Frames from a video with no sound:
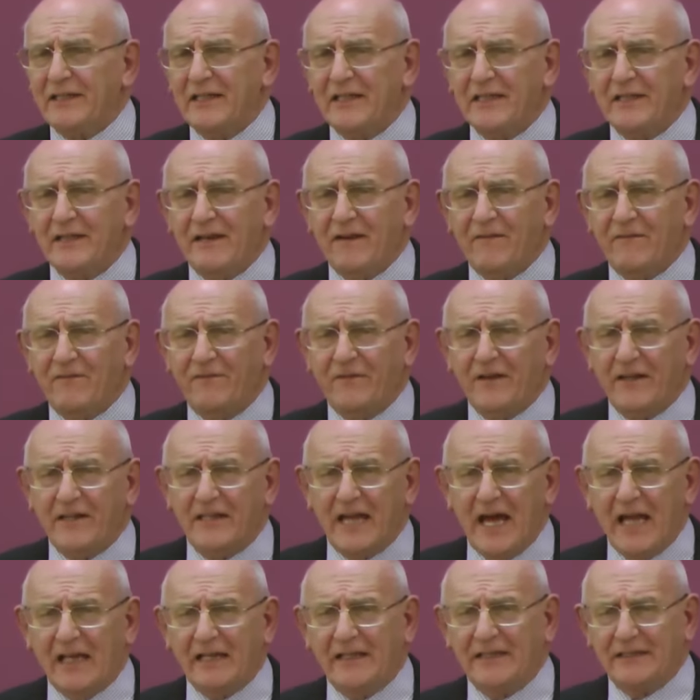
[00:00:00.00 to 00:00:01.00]
and
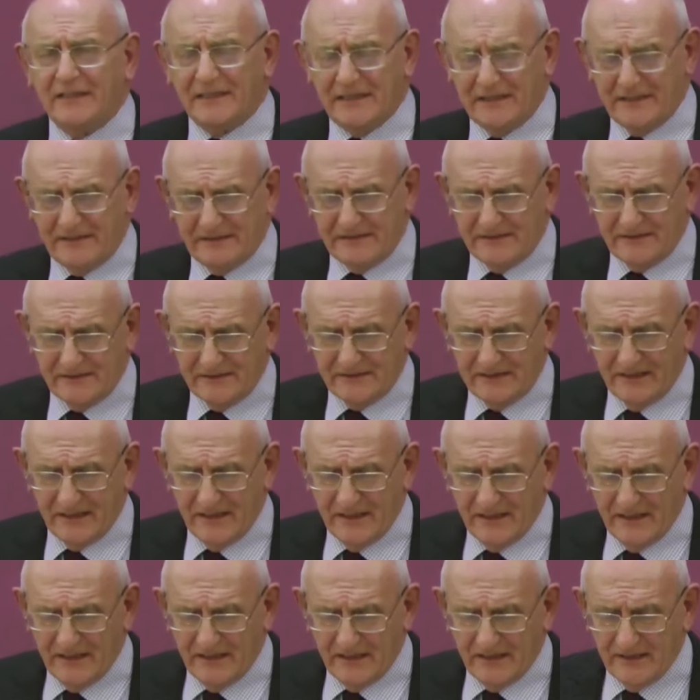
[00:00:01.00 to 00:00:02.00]
infidelity.
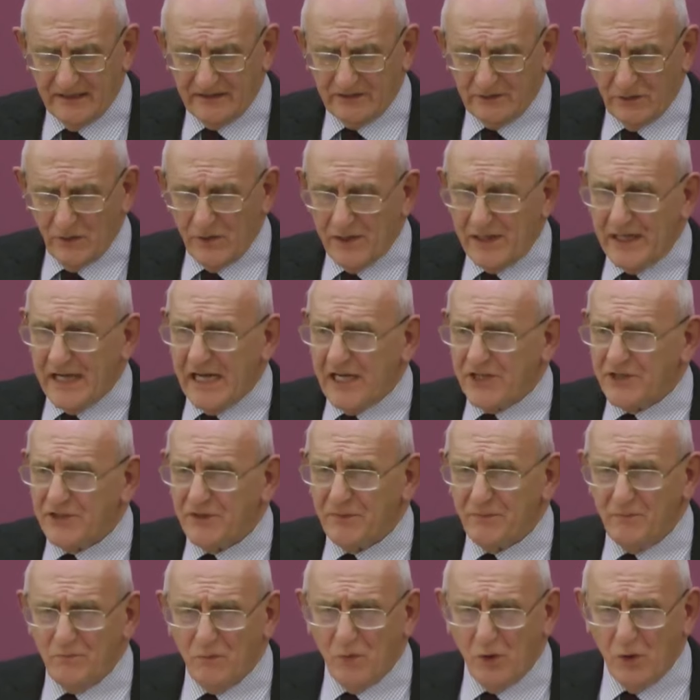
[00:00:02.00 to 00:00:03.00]
There were days of
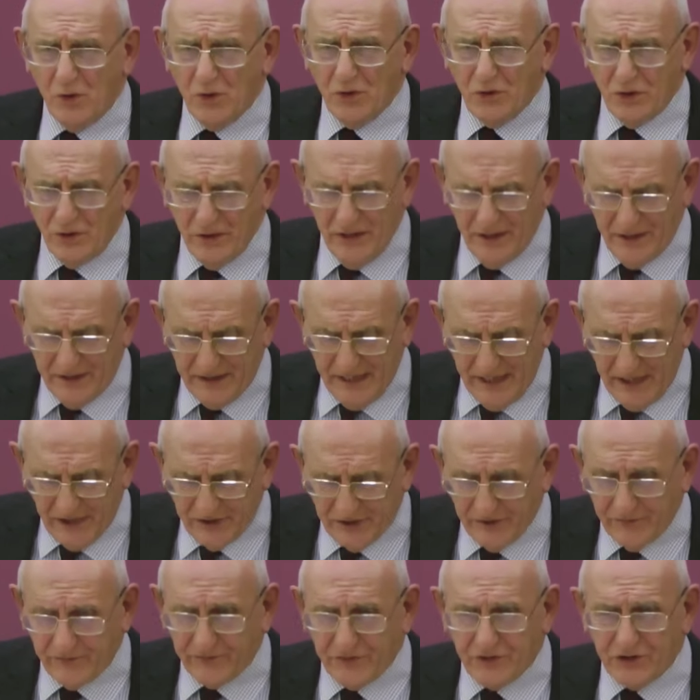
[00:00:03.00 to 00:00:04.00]
murder and days
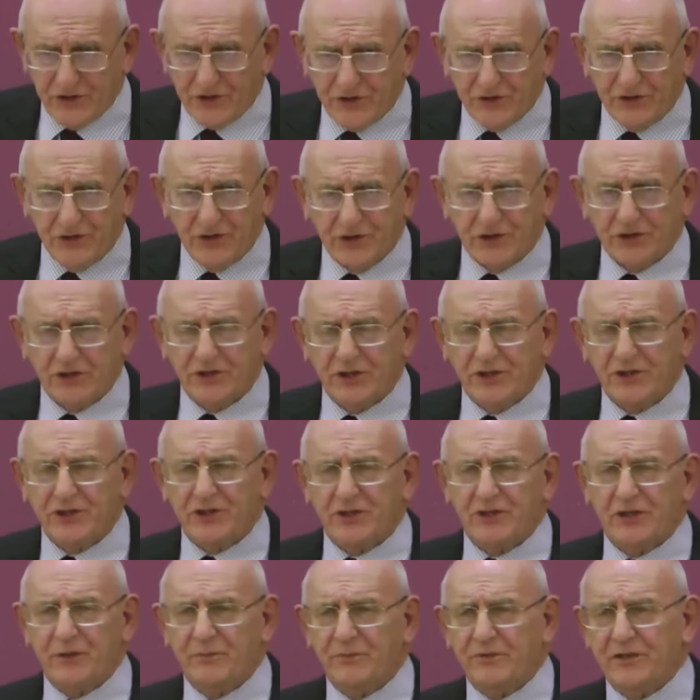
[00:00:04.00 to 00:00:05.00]
of destruction,
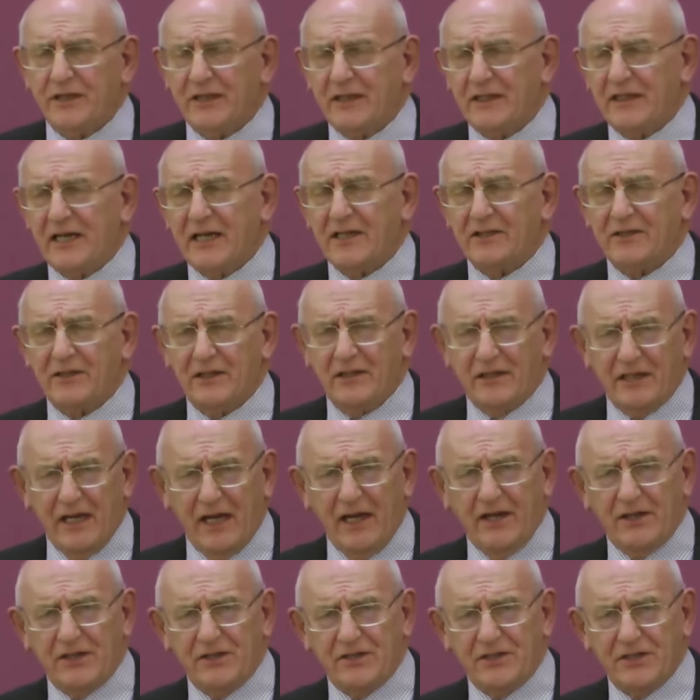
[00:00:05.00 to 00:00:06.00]
something like the
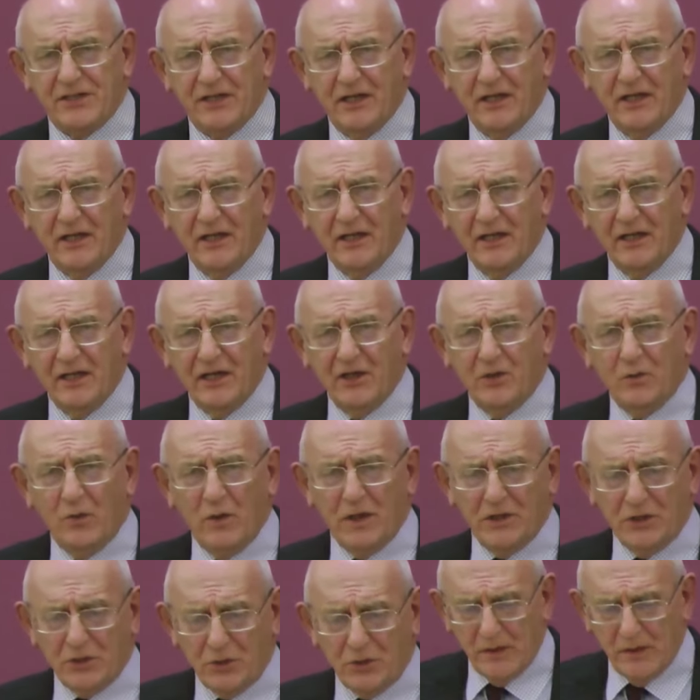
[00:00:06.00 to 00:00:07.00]
days in
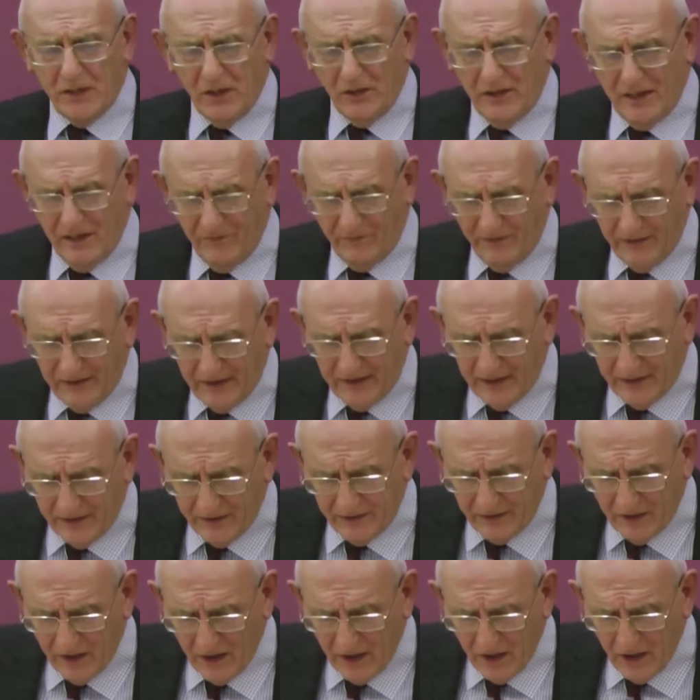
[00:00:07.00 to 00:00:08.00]
which living
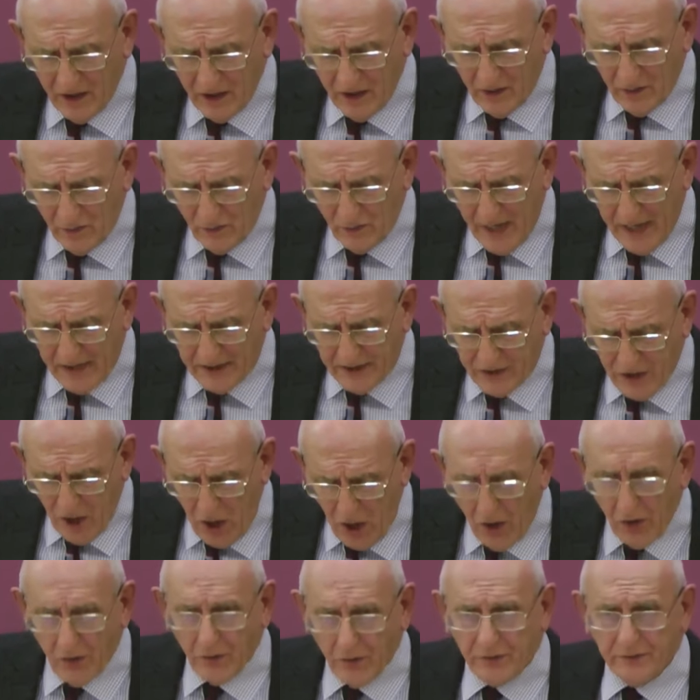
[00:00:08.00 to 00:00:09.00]
in right
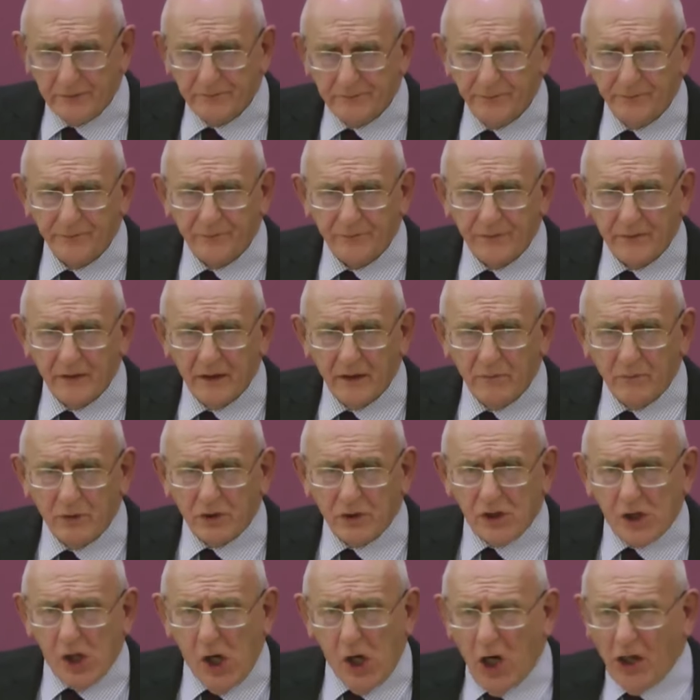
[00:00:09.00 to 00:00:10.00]
now. But
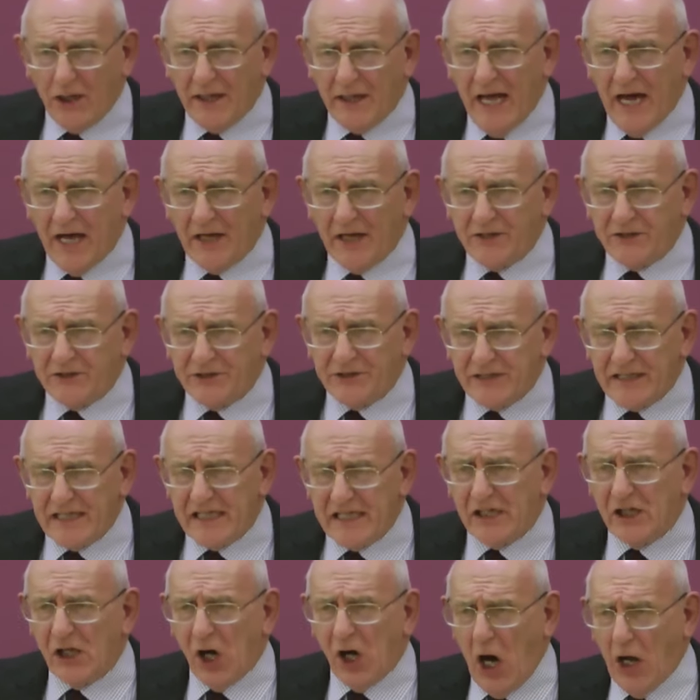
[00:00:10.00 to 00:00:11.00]
God had three
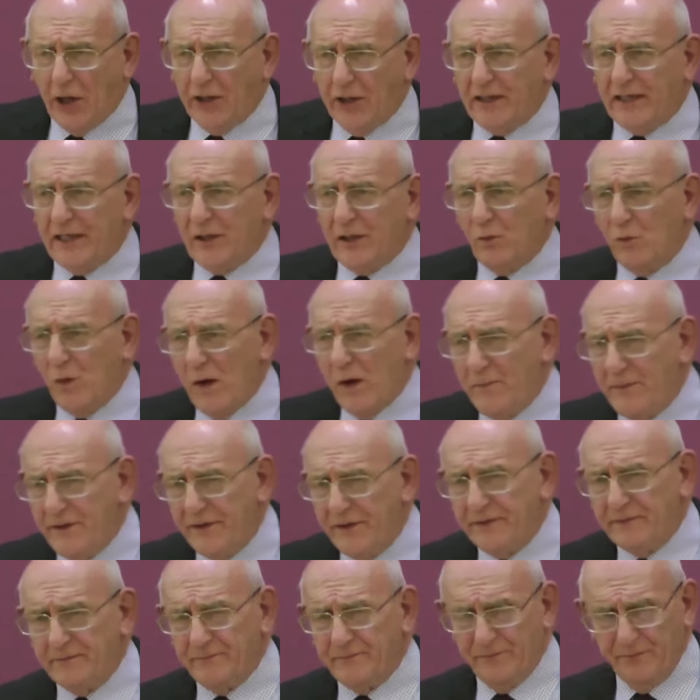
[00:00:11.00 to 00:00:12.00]
godly
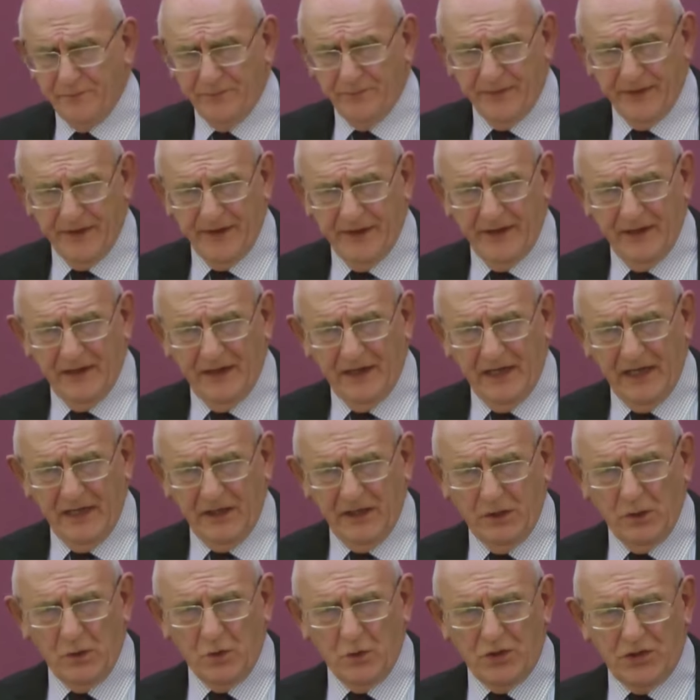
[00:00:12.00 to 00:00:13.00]
women in
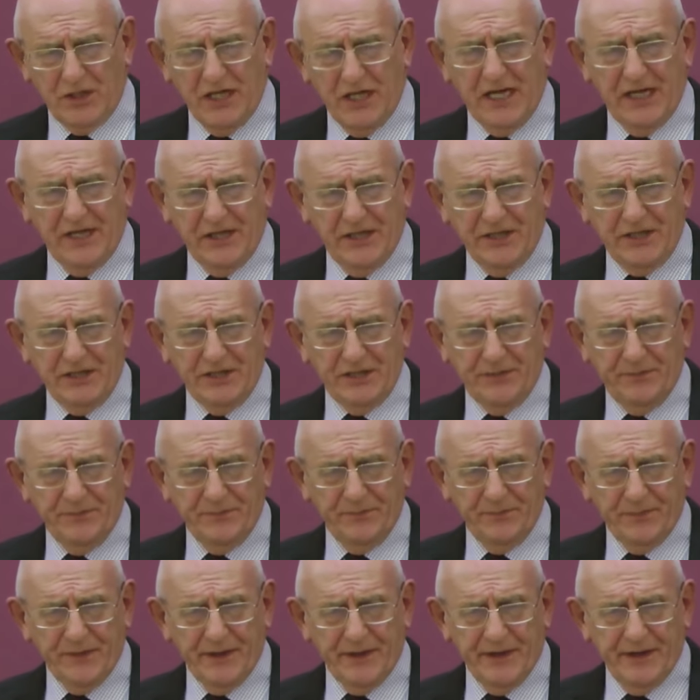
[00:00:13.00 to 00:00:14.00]
those days,
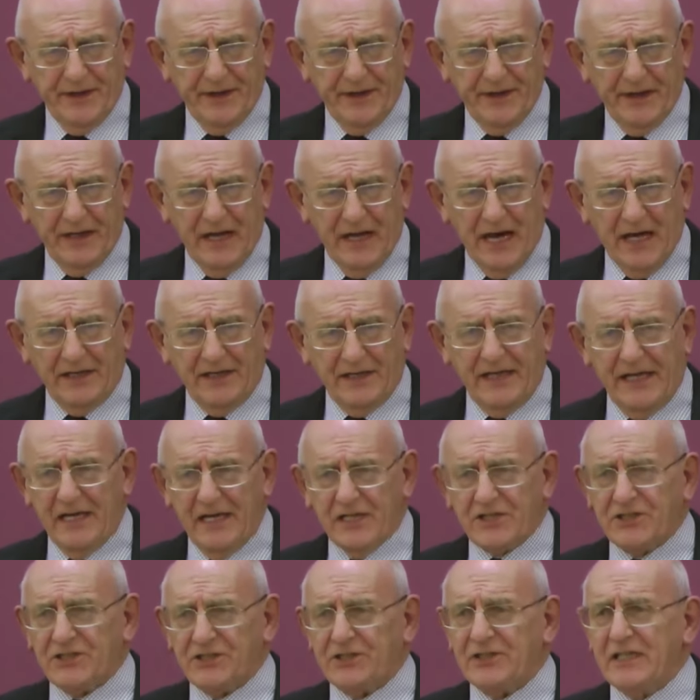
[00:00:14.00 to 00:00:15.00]
and he
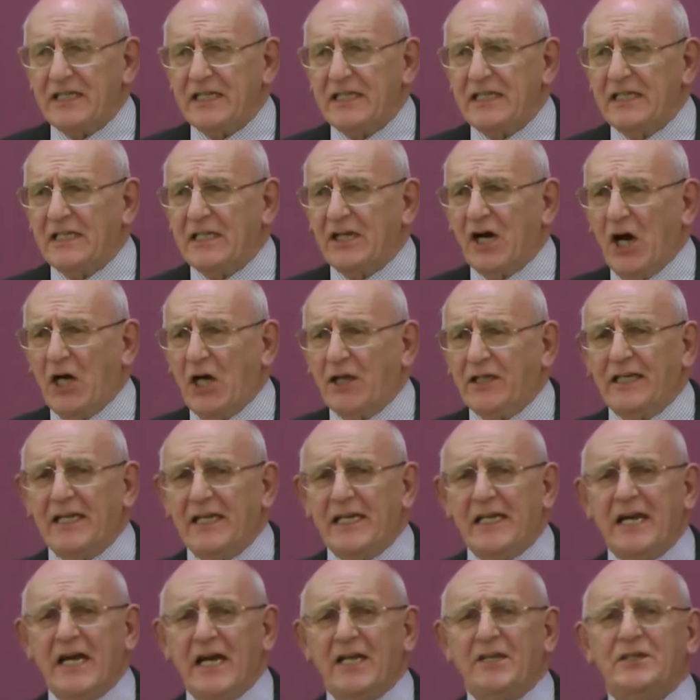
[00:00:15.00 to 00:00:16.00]
has three
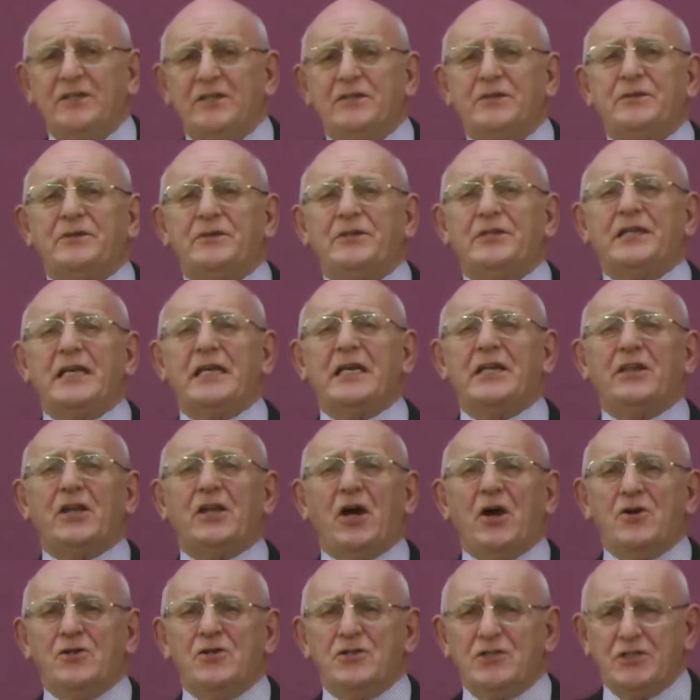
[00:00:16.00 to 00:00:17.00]
godly and
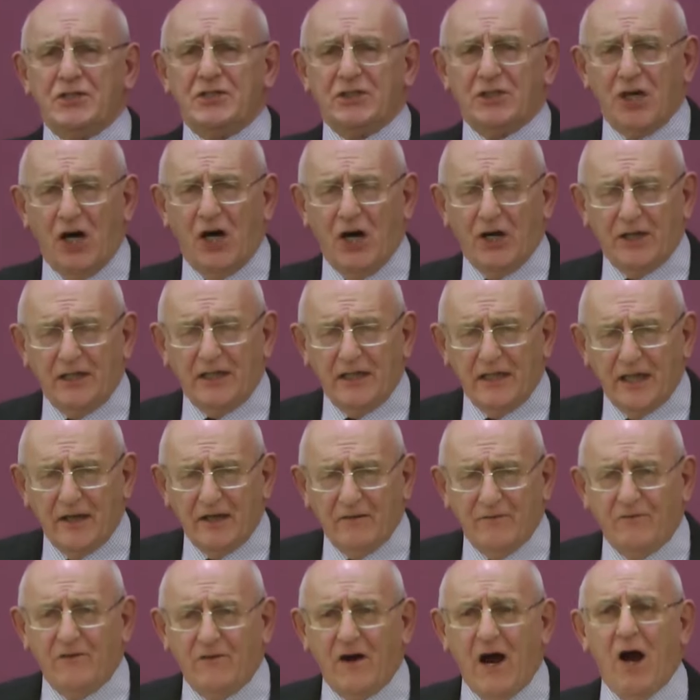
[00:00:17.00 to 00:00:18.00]
3,000 godly and
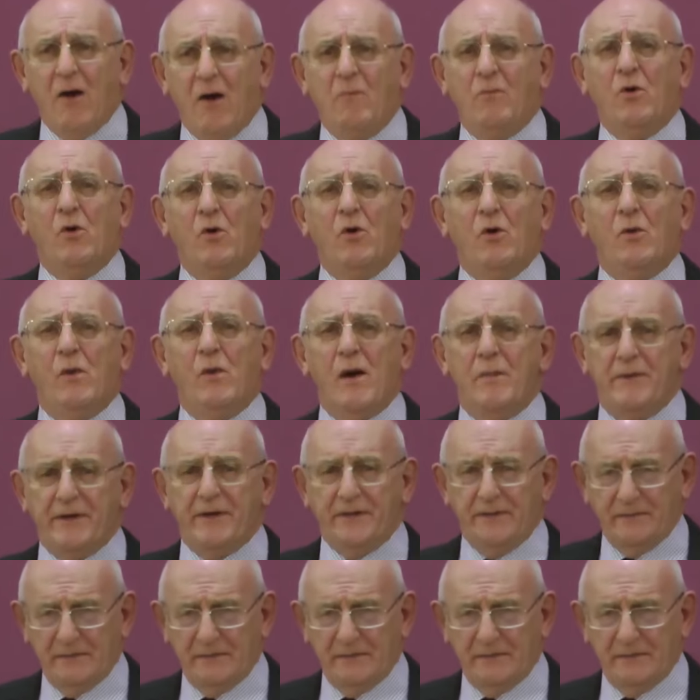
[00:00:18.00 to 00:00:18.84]
far more women,